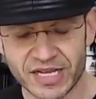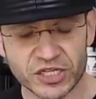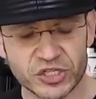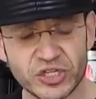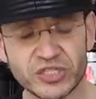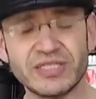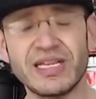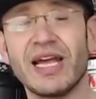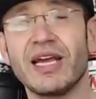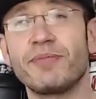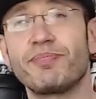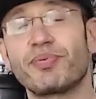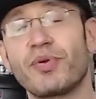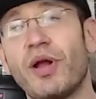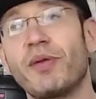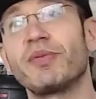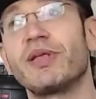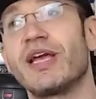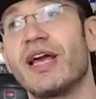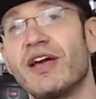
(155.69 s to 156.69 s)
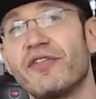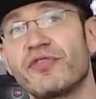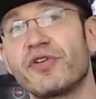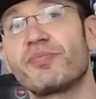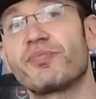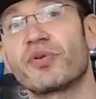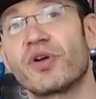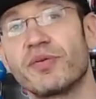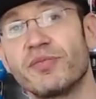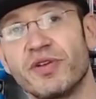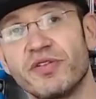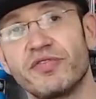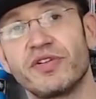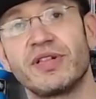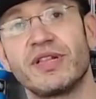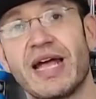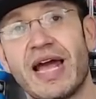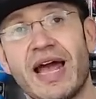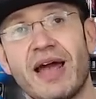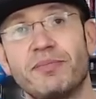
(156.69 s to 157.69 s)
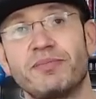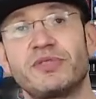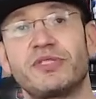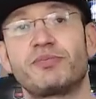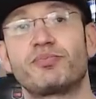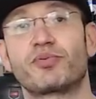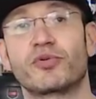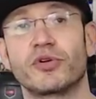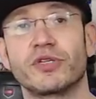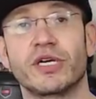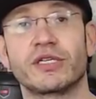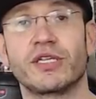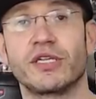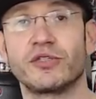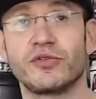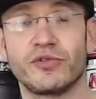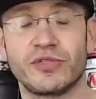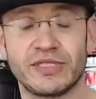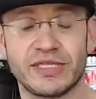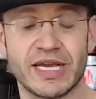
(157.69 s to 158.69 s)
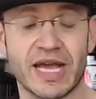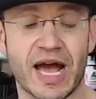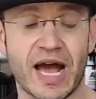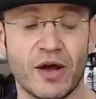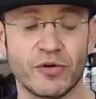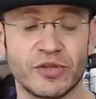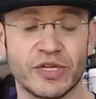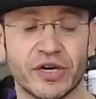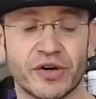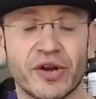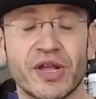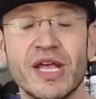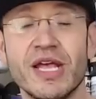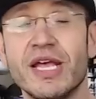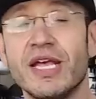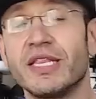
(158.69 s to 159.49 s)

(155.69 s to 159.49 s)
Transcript: just like probably every Primeval Labs product that you see out there,